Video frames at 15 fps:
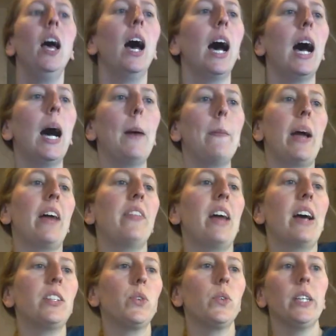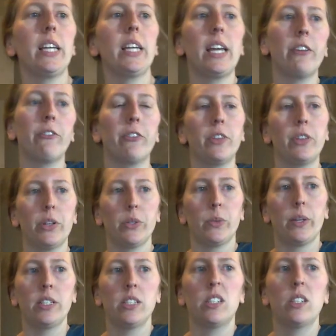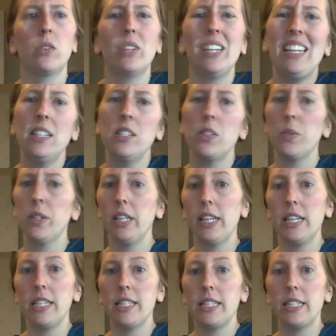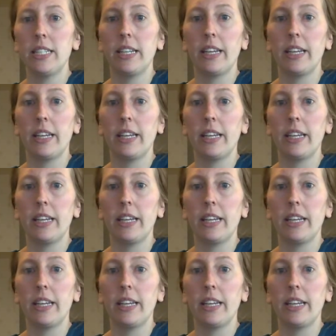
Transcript: And that's really it for those ones. So knee is really easy to